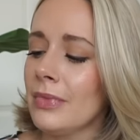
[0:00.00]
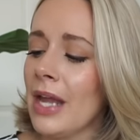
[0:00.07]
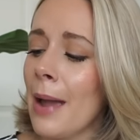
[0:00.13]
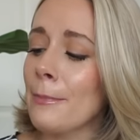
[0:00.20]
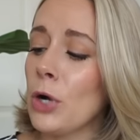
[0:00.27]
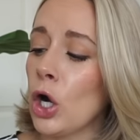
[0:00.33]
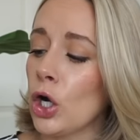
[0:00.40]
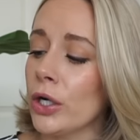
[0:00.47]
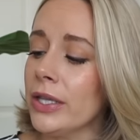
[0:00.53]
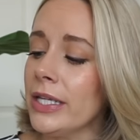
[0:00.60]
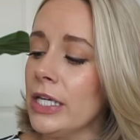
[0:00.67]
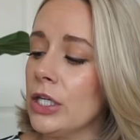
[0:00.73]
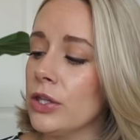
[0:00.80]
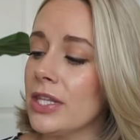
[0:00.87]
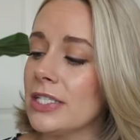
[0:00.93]
I'm
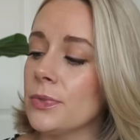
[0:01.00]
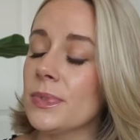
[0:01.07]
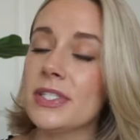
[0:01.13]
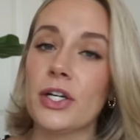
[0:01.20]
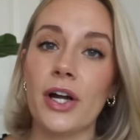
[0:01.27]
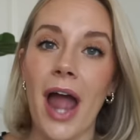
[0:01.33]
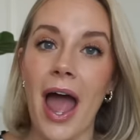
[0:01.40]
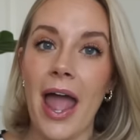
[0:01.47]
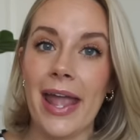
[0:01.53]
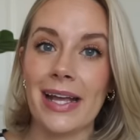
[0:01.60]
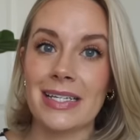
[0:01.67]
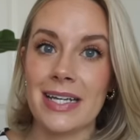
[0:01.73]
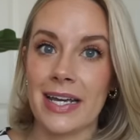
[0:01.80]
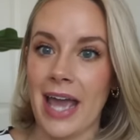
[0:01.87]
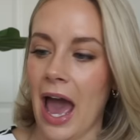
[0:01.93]
currently, this was their
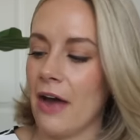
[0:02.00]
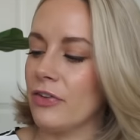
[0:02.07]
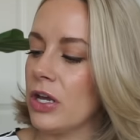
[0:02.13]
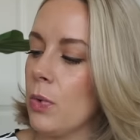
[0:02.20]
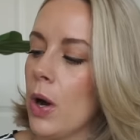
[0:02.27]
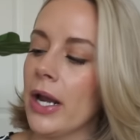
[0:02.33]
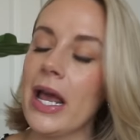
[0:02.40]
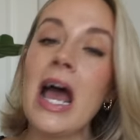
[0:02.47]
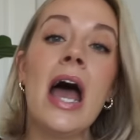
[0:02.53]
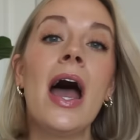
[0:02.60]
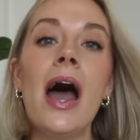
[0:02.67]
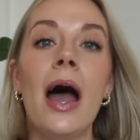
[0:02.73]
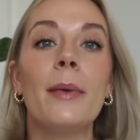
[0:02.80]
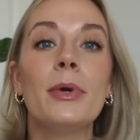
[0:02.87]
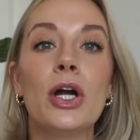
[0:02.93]
anti-cavity one.
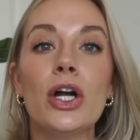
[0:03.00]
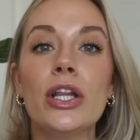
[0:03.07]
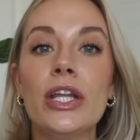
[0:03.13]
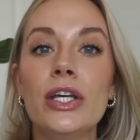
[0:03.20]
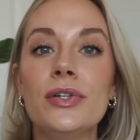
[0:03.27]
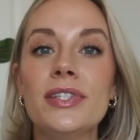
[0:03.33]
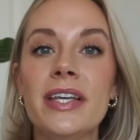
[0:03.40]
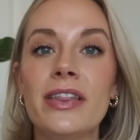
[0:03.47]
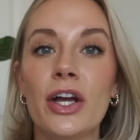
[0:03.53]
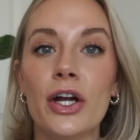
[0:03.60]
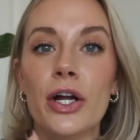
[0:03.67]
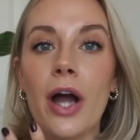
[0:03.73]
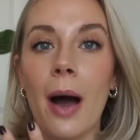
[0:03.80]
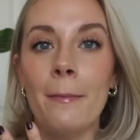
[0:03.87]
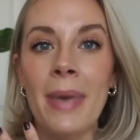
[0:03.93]
I'm currently using their
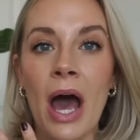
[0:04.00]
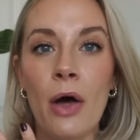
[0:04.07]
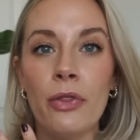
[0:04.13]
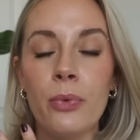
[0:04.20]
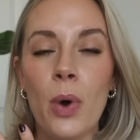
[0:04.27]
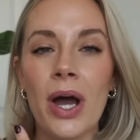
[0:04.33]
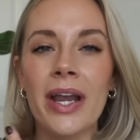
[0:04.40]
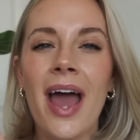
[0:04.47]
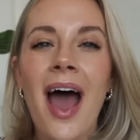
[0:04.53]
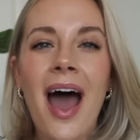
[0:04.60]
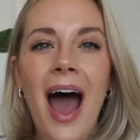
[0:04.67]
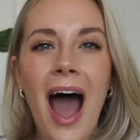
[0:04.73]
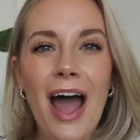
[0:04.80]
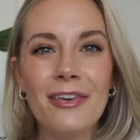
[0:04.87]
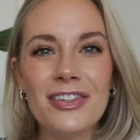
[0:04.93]
gum health one.
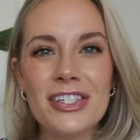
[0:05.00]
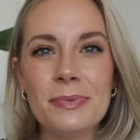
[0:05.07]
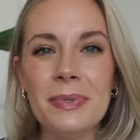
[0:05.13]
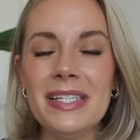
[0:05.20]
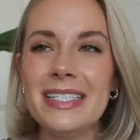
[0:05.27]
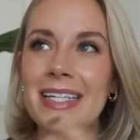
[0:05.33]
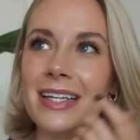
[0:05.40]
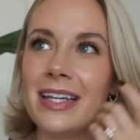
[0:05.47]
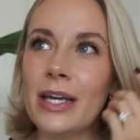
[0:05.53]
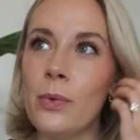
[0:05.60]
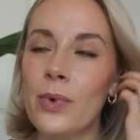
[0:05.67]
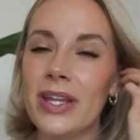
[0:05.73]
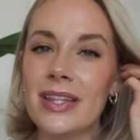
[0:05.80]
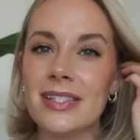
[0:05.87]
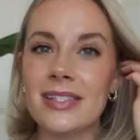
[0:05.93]
I've just been dealing
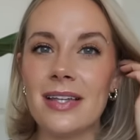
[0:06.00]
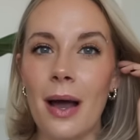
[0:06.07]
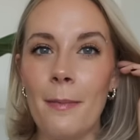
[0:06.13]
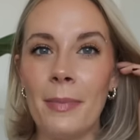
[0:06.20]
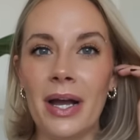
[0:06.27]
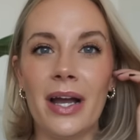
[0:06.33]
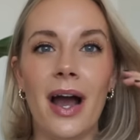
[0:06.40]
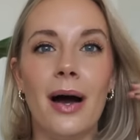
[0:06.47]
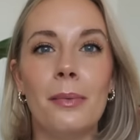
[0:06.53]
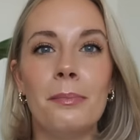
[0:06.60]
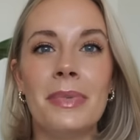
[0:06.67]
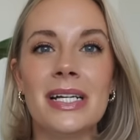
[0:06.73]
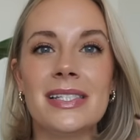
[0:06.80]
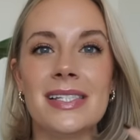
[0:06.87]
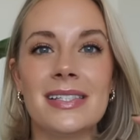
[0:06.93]
with some
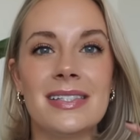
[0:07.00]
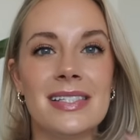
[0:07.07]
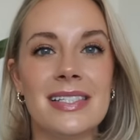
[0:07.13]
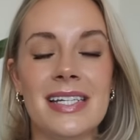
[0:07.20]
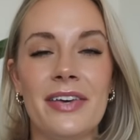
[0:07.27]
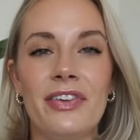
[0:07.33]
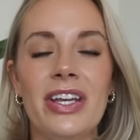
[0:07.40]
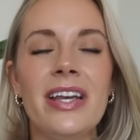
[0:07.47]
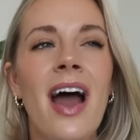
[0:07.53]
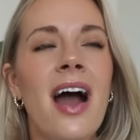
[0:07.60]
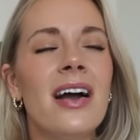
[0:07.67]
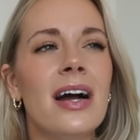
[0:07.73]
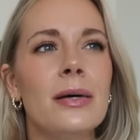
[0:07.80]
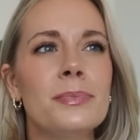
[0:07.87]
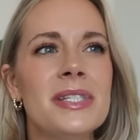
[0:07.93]
gum sensitivity,
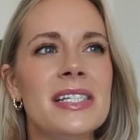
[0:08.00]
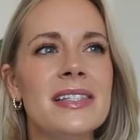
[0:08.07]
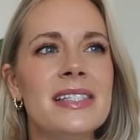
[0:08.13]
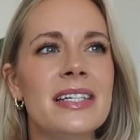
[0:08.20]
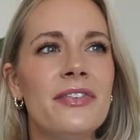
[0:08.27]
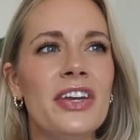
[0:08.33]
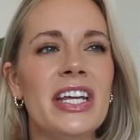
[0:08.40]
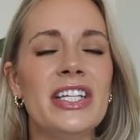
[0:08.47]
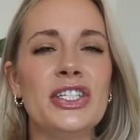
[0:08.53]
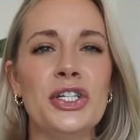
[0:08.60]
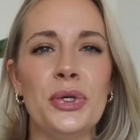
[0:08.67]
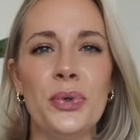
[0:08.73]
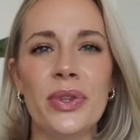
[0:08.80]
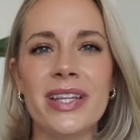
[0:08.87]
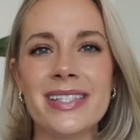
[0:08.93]
not gum sensitivity,
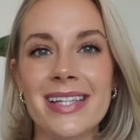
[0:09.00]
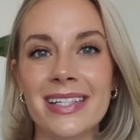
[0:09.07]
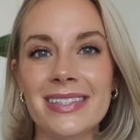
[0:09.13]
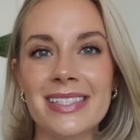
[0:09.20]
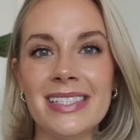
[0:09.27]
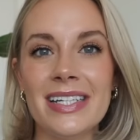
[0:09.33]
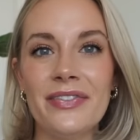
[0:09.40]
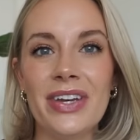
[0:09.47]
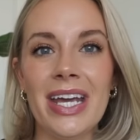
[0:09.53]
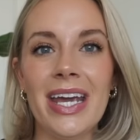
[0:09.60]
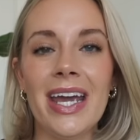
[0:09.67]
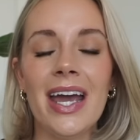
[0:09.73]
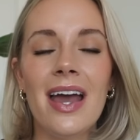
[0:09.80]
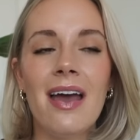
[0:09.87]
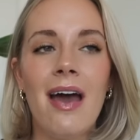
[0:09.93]
tooth sensitivity.